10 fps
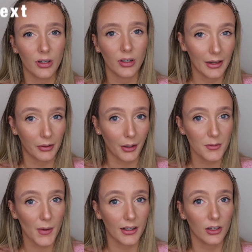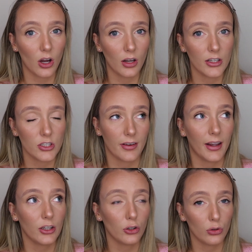Like, when I was back in college, if
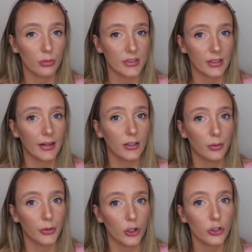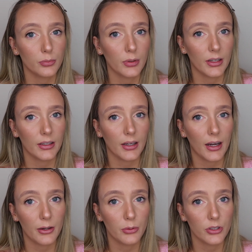I knew there was a night coming up, like,
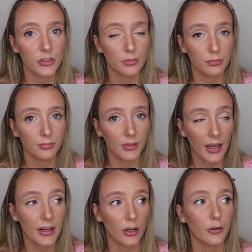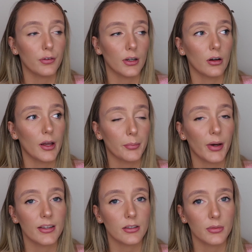I would get an outfit or I'd
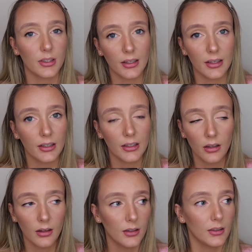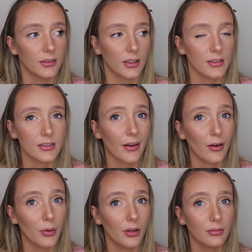buy something. Like, that's
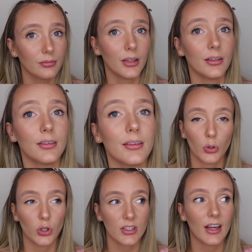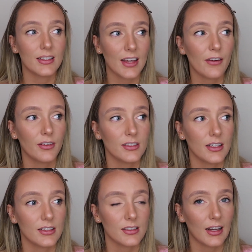terrible. But I definitely
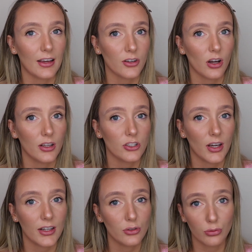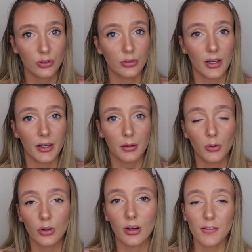say since I left college, I don't do that
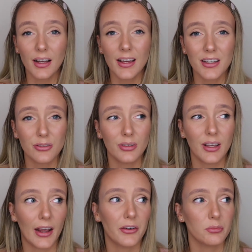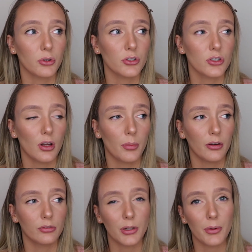anymore. I feel like I don't care as much
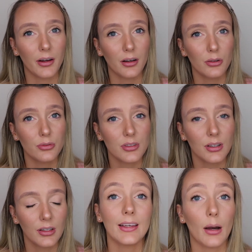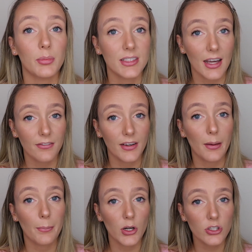about rewearing clothes. Yeah, but
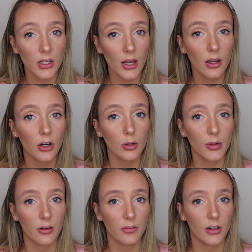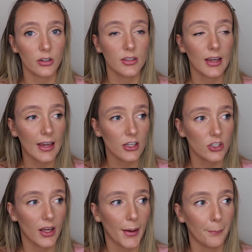definitely Bershka, Urban Outfitters,
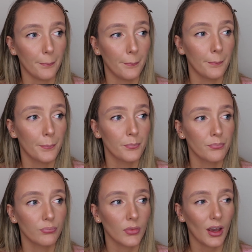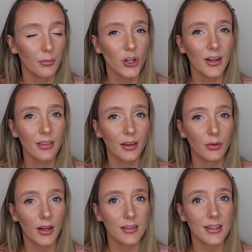H&M. I'm trying to think
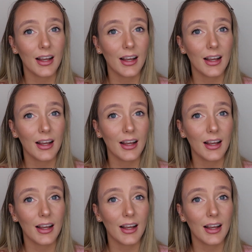what else.